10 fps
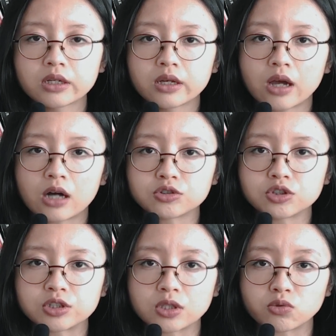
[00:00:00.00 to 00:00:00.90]

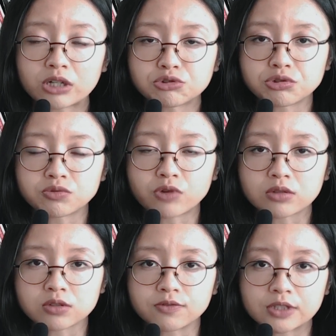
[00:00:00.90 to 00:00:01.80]
under the graduate
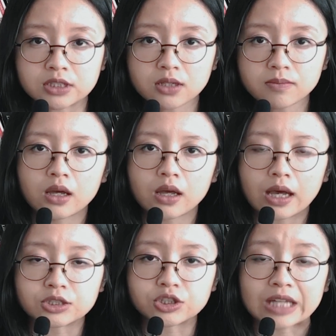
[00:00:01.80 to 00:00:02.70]
route visa,
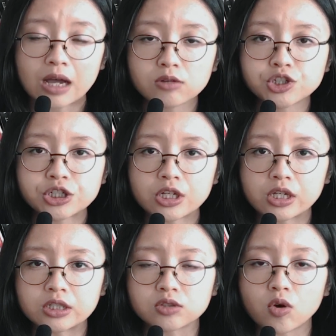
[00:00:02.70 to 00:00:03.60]
and now she
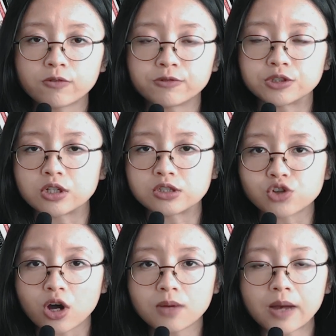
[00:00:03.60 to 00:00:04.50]
is offered a
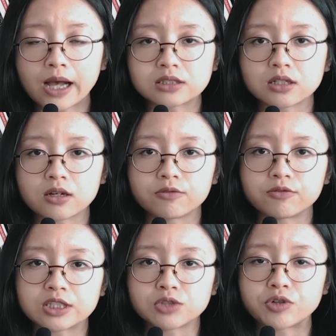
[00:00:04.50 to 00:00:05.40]
job as a
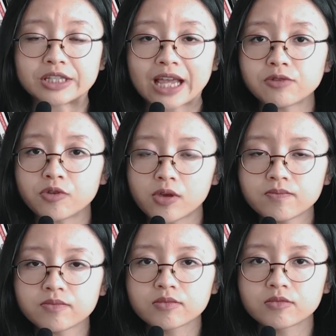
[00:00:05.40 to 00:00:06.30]
veterinarian
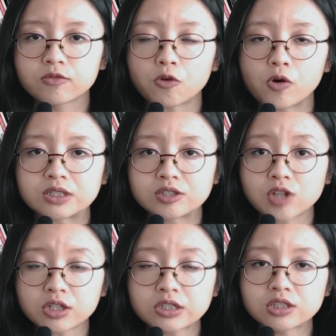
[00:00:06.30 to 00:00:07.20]
for a
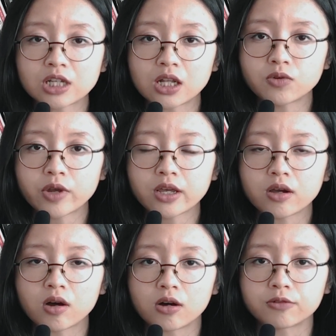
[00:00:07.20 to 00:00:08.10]
starting salary
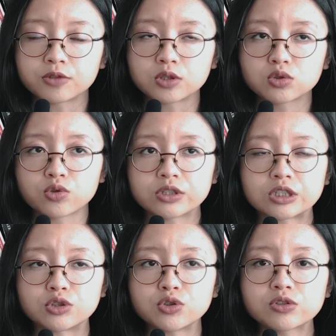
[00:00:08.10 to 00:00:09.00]
of
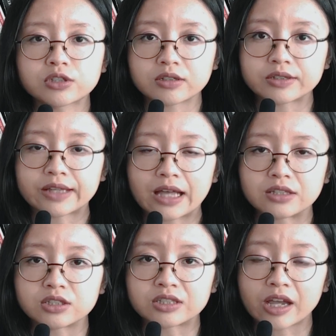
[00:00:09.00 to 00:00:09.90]

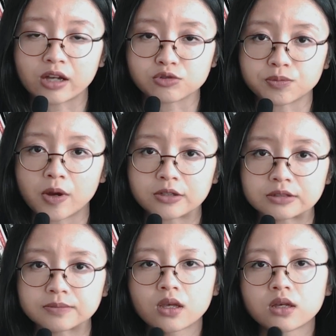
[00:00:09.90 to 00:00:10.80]

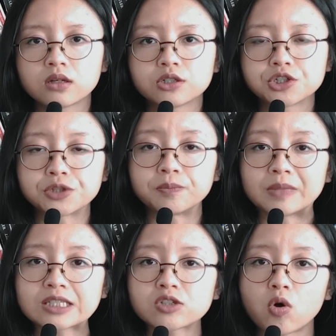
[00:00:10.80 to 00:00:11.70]
£22,900. She
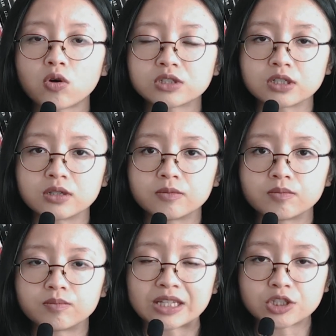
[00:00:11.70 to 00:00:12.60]
meets all the
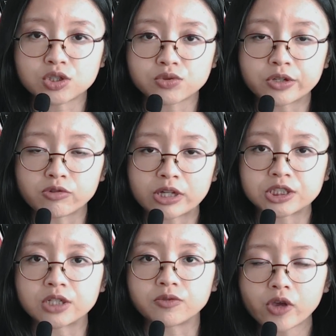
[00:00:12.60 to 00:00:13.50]
mandatory
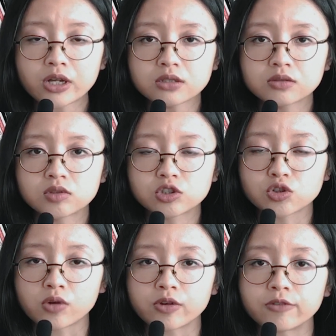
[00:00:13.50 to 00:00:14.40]
criteria,
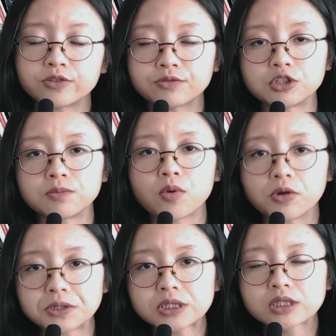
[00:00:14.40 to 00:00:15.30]
scoring 50
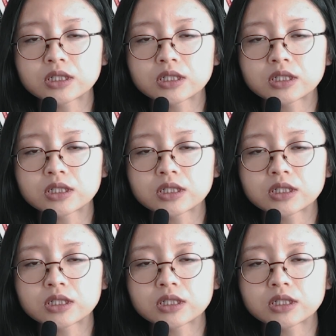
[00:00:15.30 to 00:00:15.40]
points,